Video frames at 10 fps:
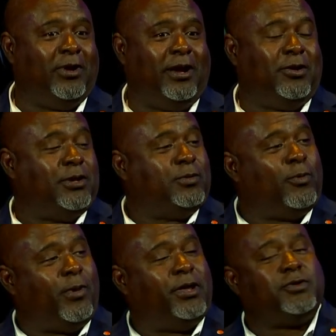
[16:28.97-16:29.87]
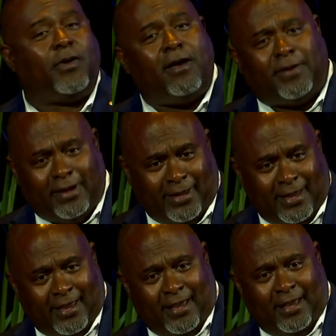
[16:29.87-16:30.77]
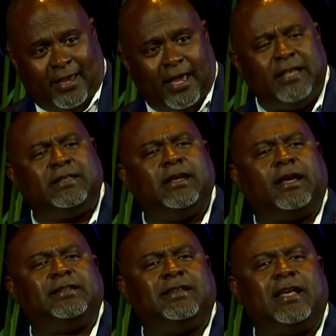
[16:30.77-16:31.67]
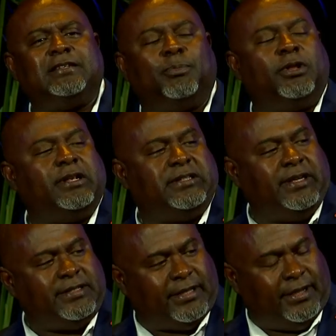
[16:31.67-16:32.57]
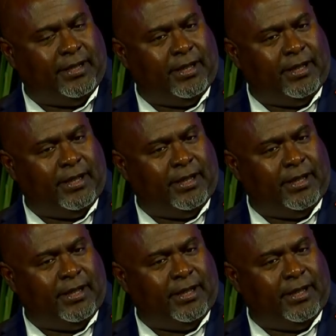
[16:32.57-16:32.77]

read, you can do it while you're driving. It's accessible, it's easy.